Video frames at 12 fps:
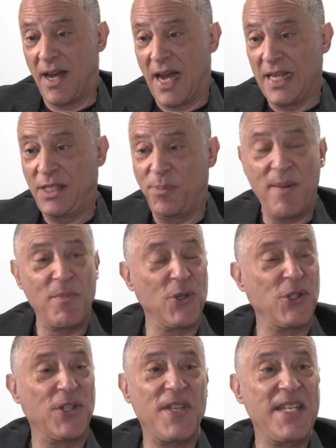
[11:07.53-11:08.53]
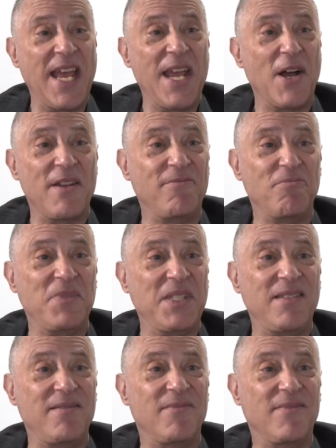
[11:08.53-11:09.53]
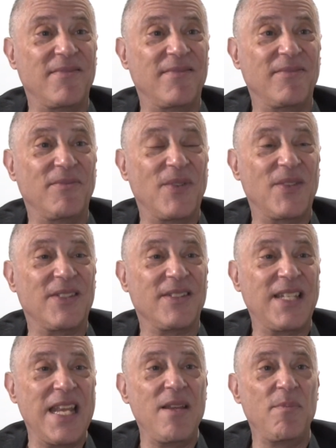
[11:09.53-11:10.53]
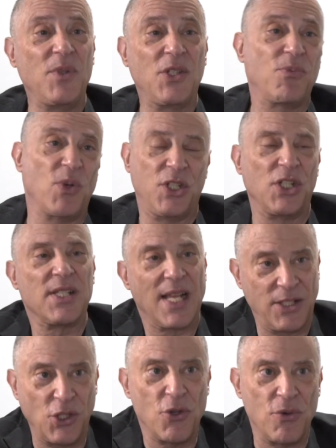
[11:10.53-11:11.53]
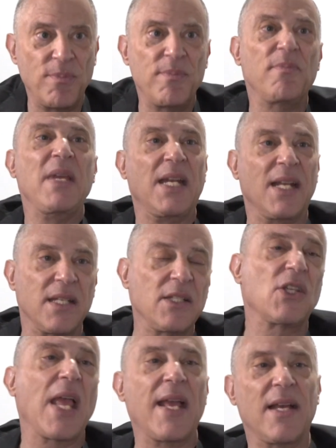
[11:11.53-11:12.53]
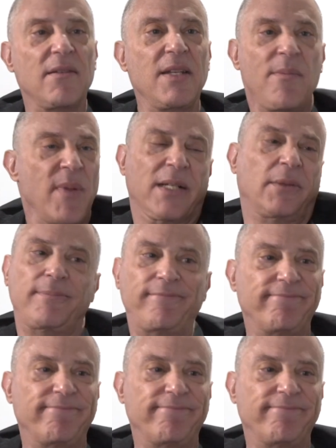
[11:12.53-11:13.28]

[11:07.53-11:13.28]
I spend most of the day on Teams, which is like Zoom meetings, and email.